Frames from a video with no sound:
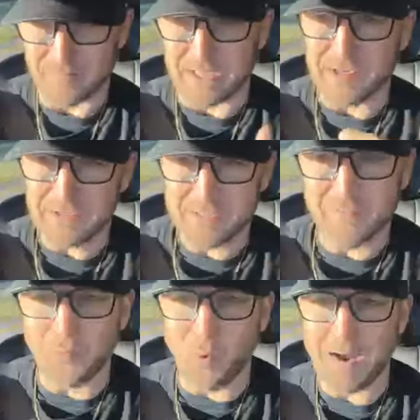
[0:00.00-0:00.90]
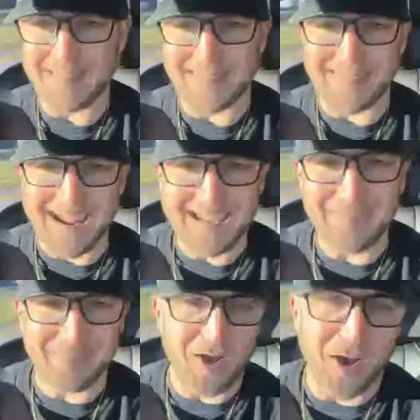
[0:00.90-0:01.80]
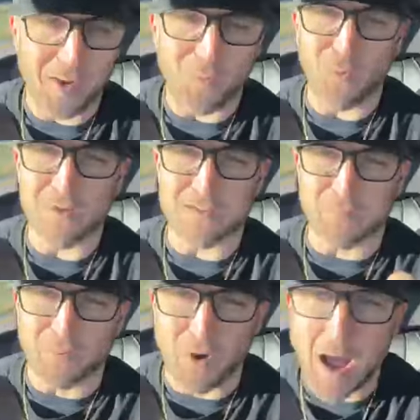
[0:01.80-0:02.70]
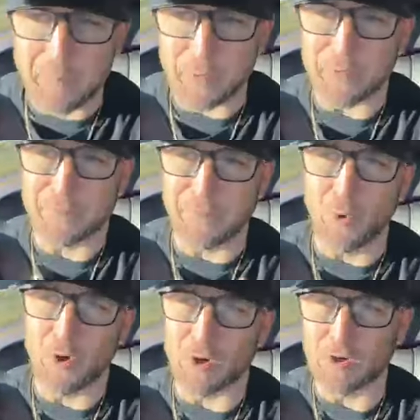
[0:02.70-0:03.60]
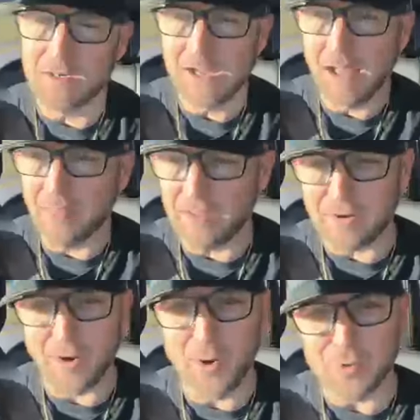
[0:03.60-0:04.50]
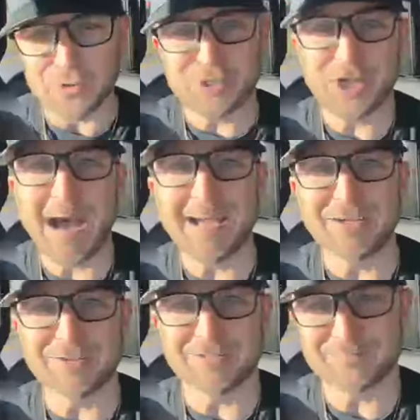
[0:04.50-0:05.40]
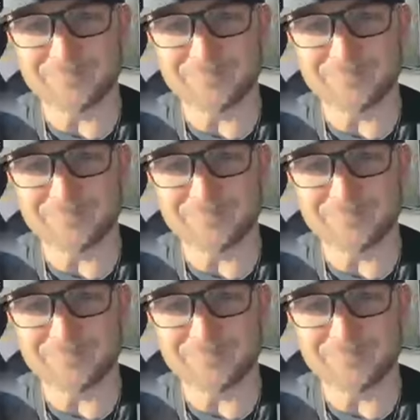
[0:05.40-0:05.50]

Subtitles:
because of what they thought was proper for their own child.